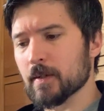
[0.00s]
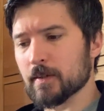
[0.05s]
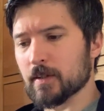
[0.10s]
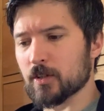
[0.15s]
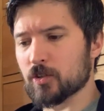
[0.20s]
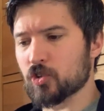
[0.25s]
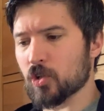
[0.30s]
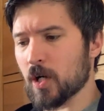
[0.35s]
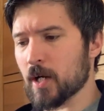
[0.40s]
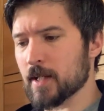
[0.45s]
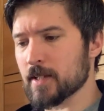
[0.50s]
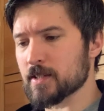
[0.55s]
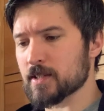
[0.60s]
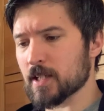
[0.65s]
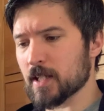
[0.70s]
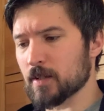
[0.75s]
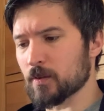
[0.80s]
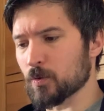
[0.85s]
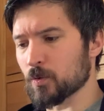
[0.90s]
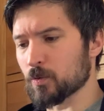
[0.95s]
The giants
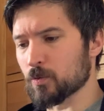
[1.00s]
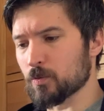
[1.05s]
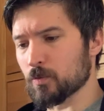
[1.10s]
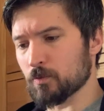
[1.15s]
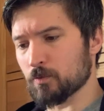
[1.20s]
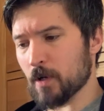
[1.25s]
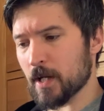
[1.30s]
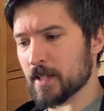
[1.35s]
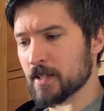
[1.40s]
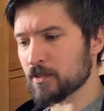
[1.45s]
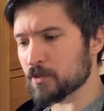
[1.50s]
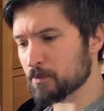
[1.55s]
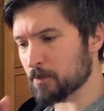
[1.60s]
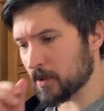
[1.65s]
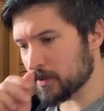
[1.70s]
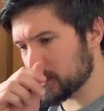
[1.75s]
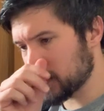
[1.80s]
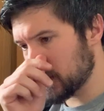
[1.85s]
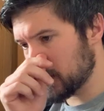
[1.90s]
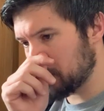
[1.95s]
had already
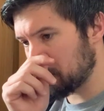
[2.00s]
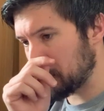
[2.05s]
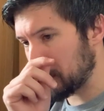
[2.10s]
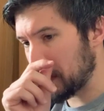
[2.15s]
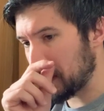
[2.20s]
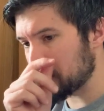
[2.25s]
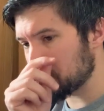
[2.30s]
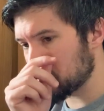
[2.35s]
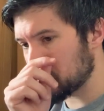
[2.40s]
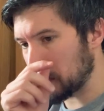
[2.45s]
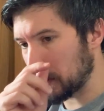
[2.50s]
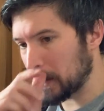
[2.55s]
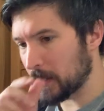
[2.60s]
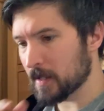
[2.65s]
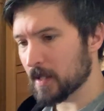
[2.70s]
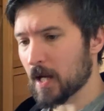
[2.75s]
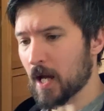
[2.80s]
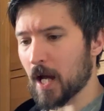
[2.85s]
spotted the BFG,